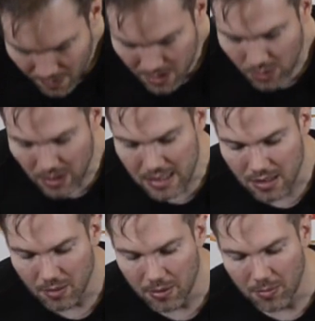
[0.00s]
This one is a
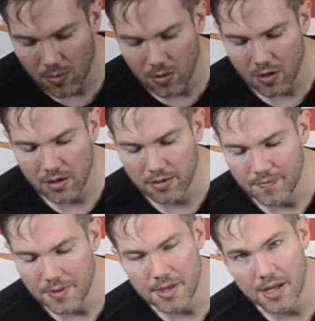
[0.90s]
little bit more
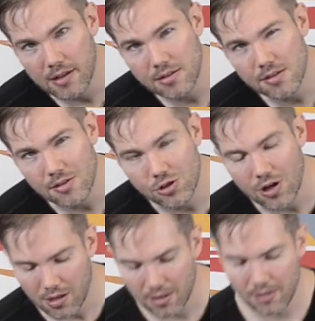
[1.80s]
nuts and
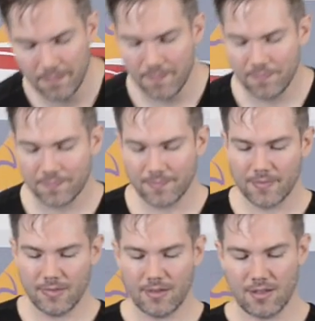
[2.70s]
chocolate.
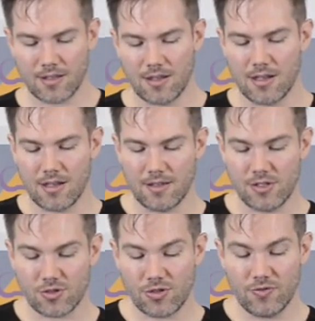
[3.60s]

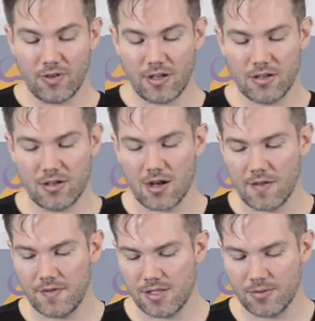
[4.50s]
These are two very good
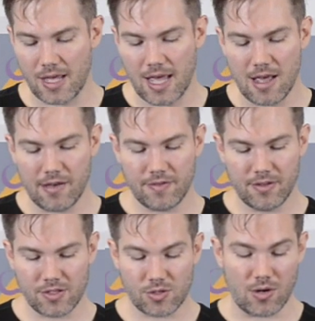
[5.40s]
coffees that we have.
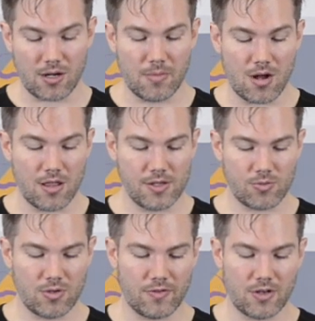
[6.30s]
This Guatemala is
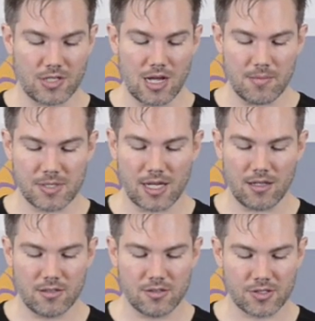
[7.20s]
one of our top
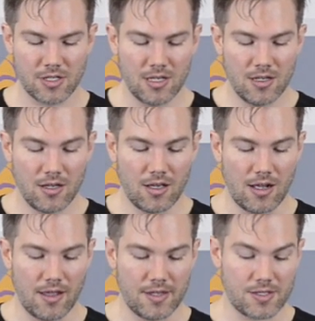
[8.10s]
sellers.
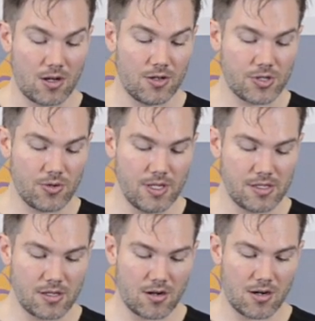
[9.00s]
This also
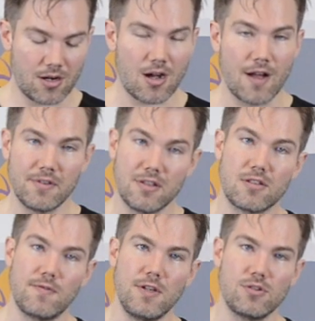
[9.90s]
is our coffee
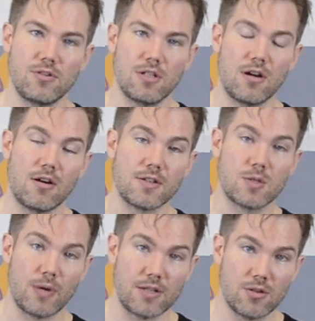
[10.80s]
that's featured in our
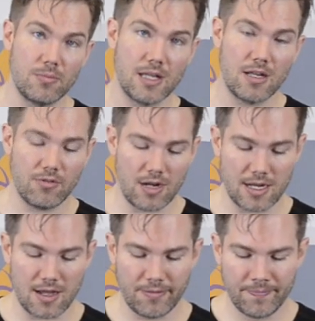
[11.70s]
espresso blend right
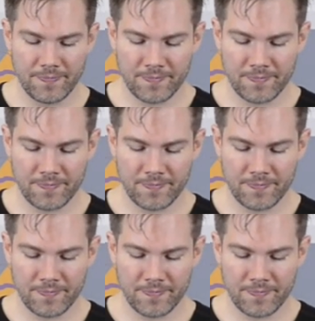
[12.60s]
now.